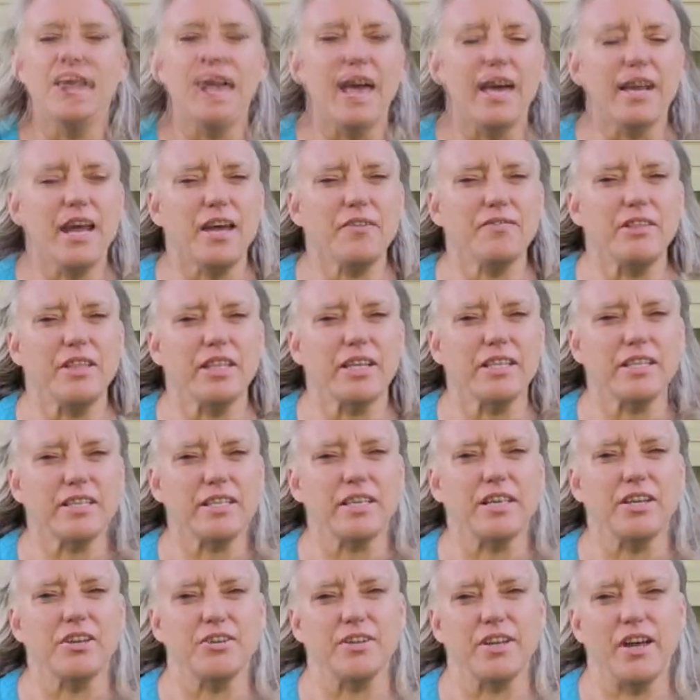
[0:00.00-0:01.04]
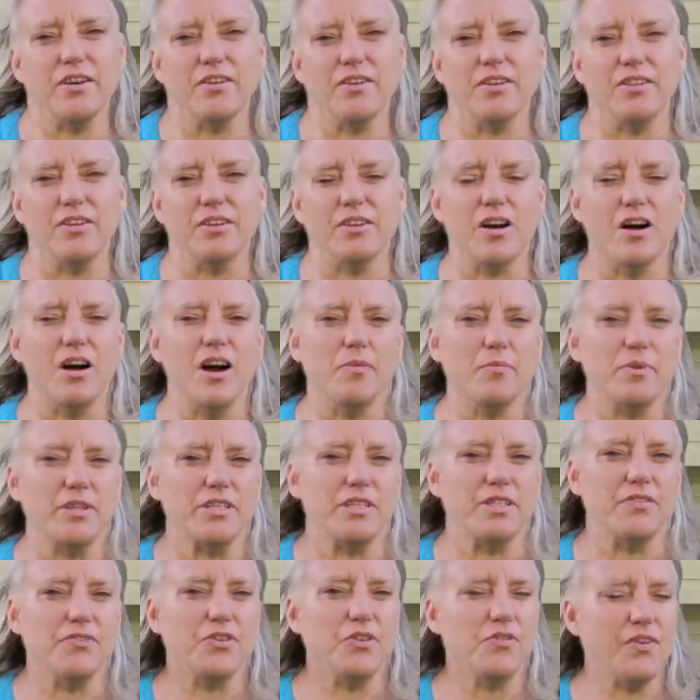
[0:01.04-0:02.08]
And I would like to hear down in the
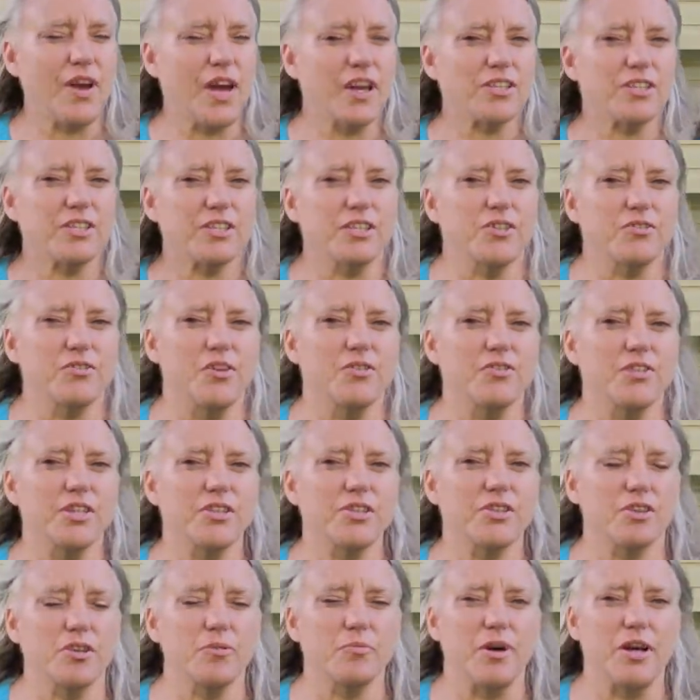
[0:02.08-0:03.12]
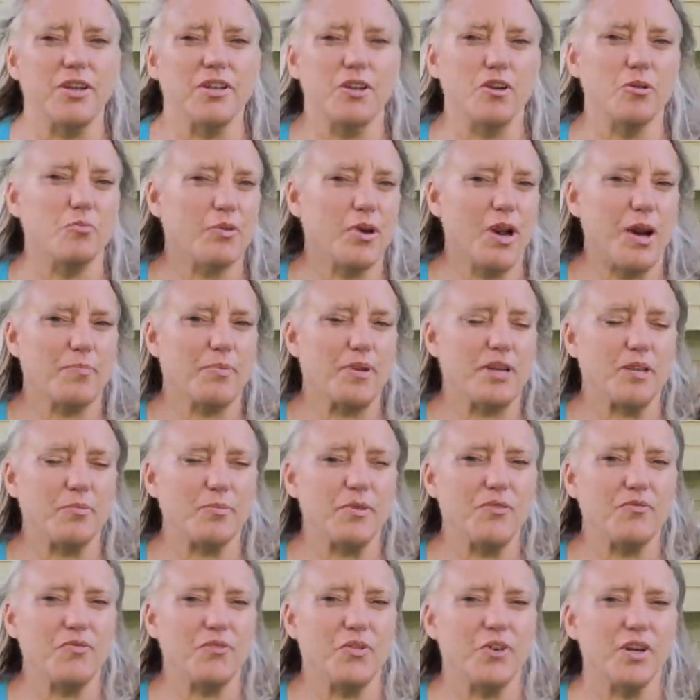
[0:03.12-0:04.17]
comments if you've actually grown this herb on your property
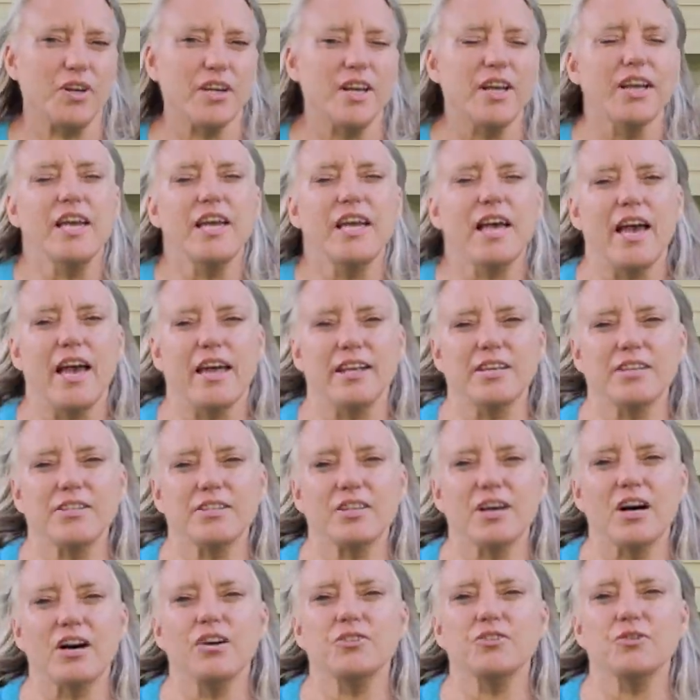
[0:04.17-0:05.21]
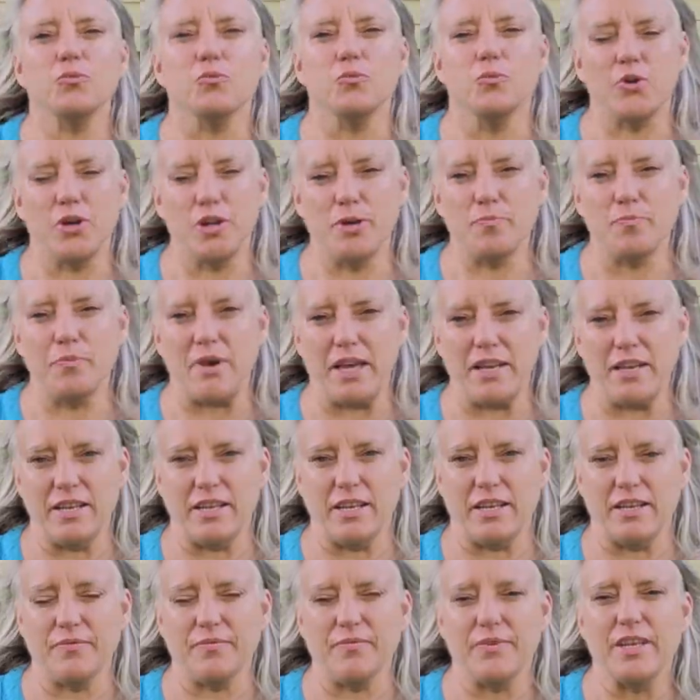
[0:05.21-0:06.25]
before. And it's called Wood
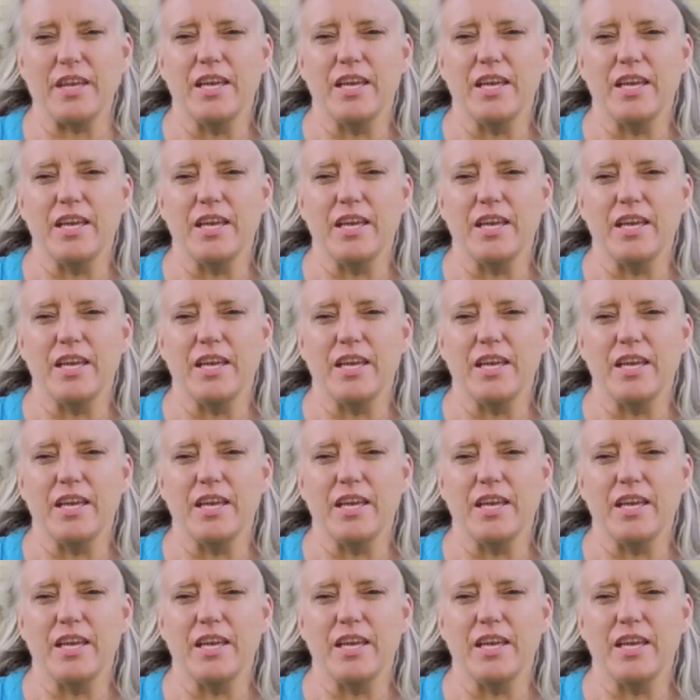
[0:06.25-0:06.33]
Betony.